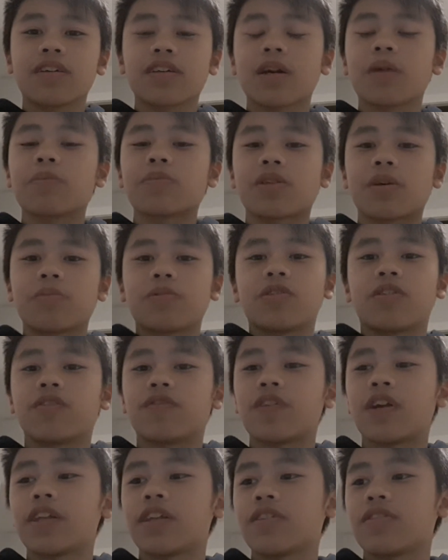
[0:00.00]
comes up to your
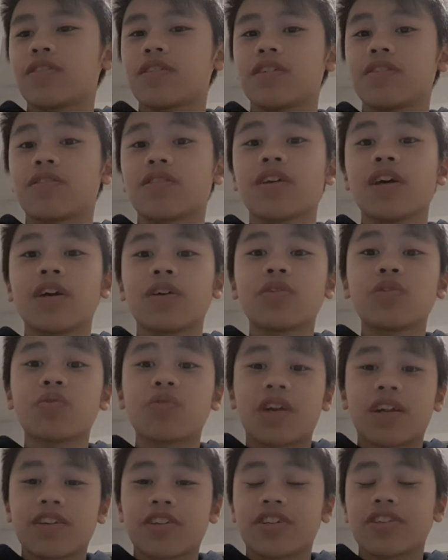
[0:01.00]
friend and says, you
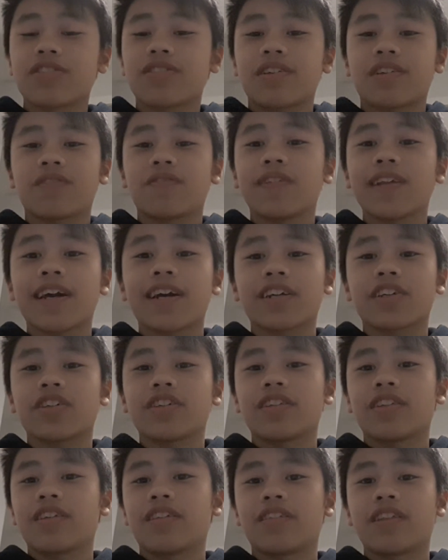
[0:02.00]
run just like Flash.
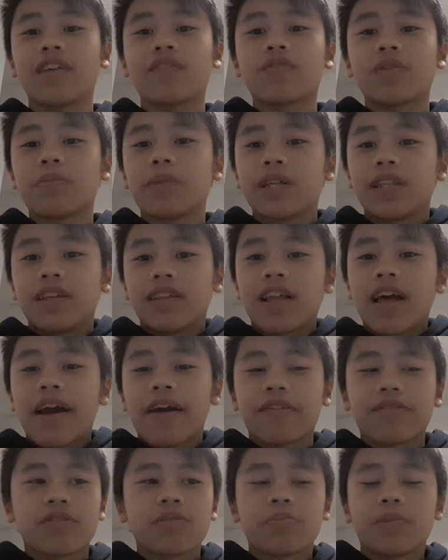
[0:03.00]
And then everybody
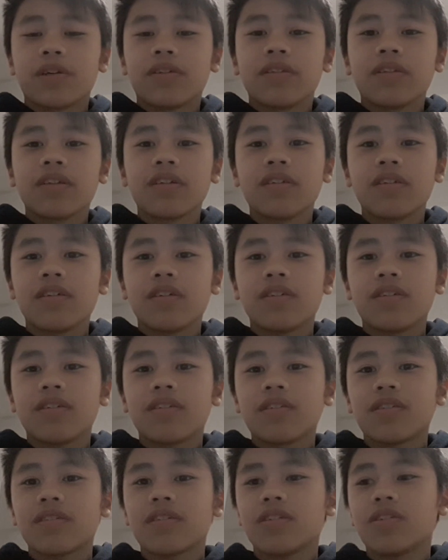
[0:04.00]
laughs. But
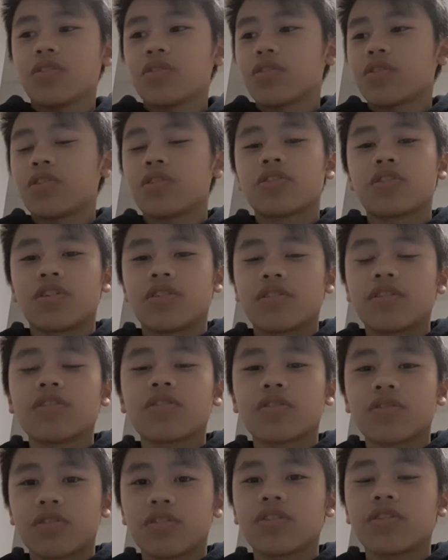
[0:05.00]
you're, you're,
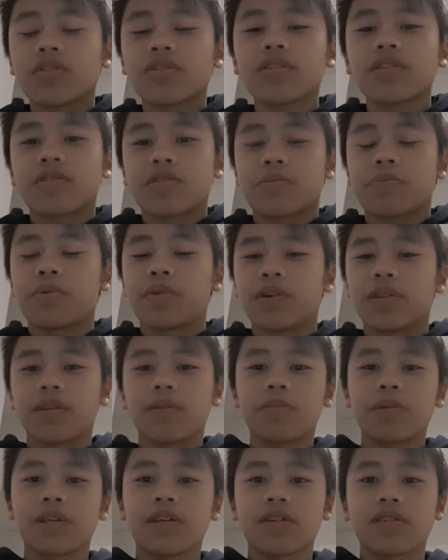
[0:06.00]
you're, you're
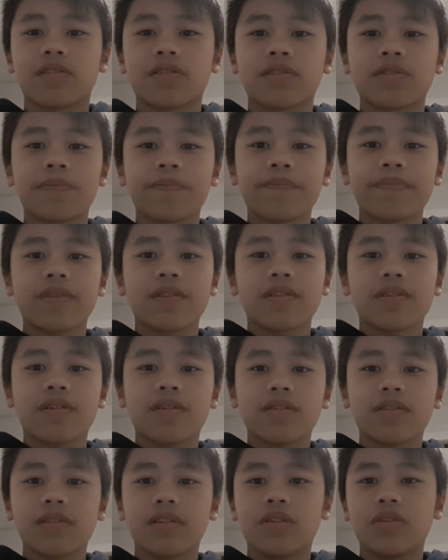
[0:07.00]
disappointed because
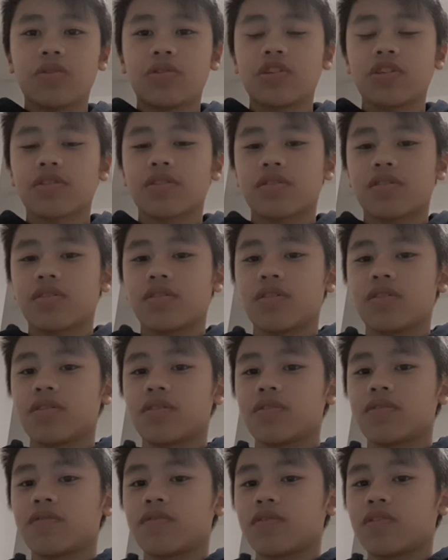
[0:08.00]
you just,
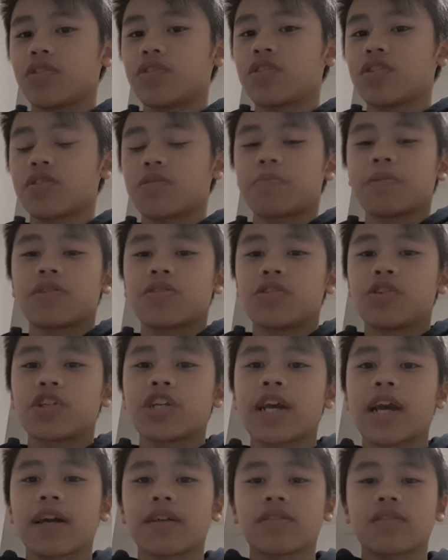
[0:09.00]
you just miss your
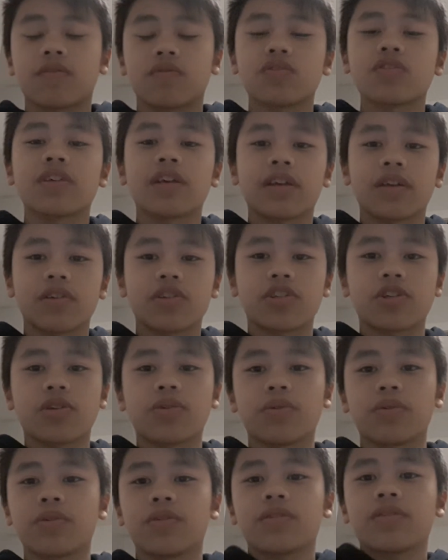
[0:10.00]
chance of saying a
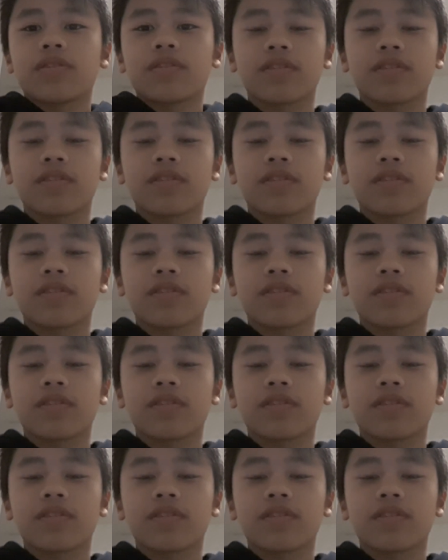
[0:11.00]
joke.